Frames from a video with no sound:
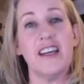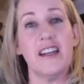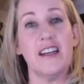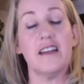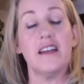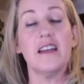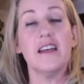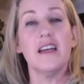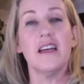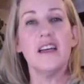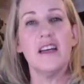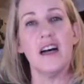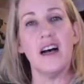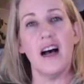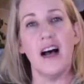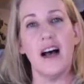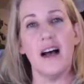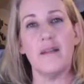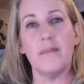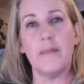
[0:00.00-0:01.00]
can
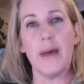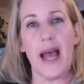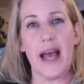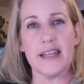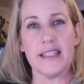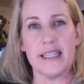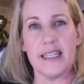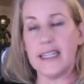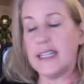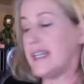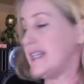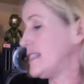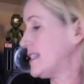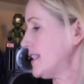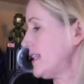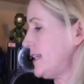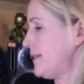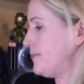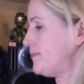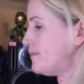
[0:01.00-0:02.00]
pass it
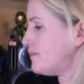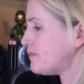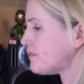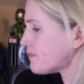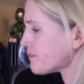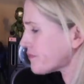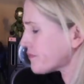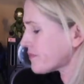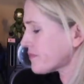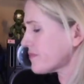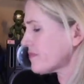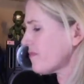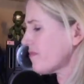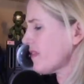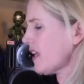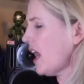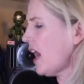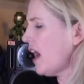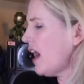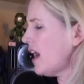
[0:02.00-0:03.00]
easily.
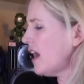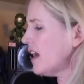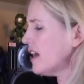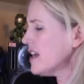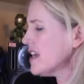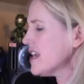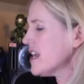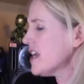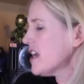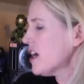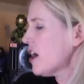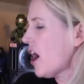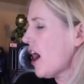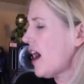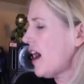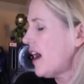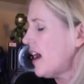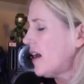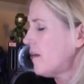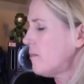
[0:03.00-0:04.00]

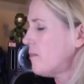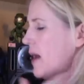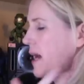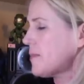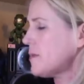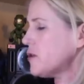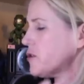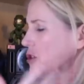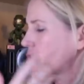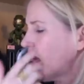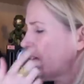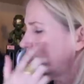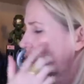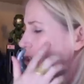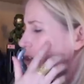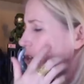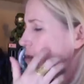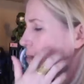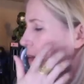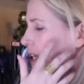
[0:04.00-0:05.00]
Metamucil, I
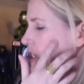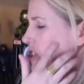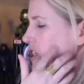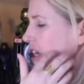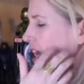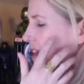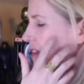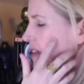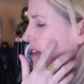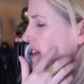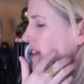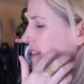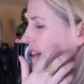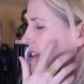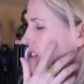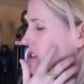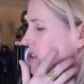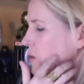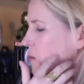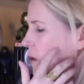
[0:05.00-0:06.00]
should just mention, I think
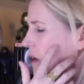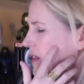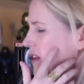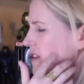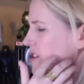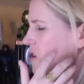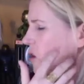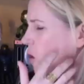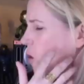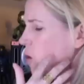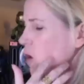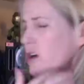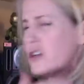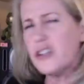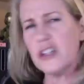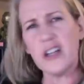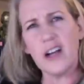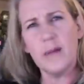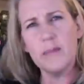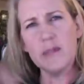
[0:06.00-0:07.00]
that's the one that's orange.
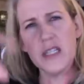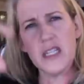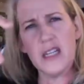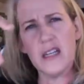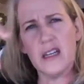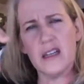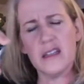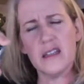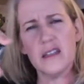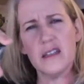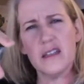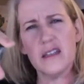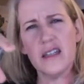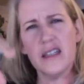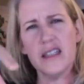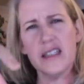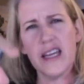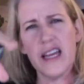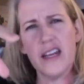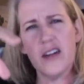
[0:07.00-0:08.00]
It comes in a
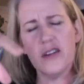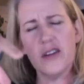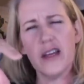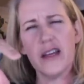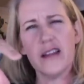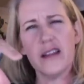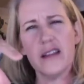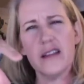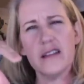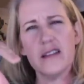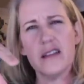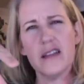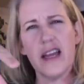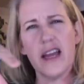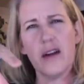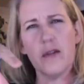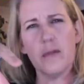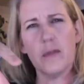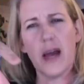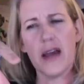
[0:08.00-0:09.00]
container like this.
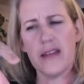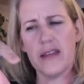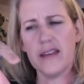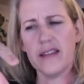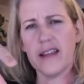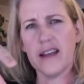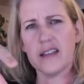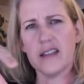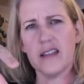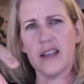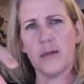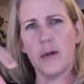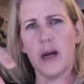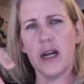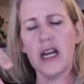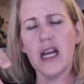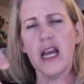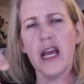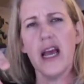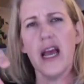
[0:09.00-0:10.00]
I think that's the
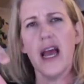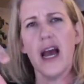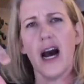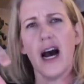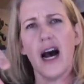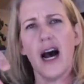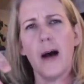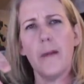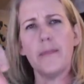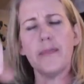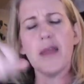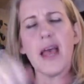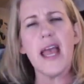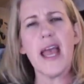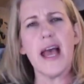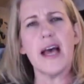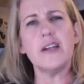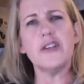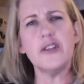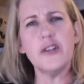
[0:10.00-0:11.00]
one.
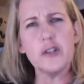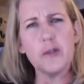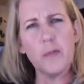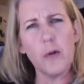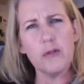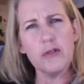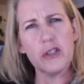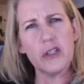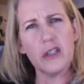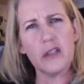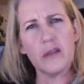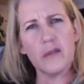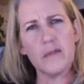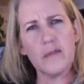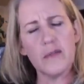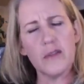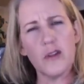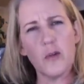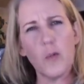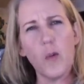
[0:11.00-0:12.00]
And you're supposed to,
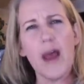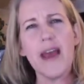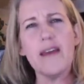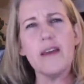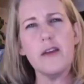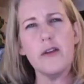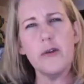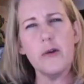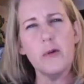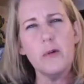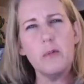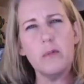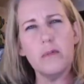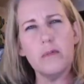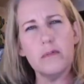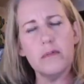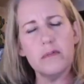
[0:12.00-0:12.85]
the way you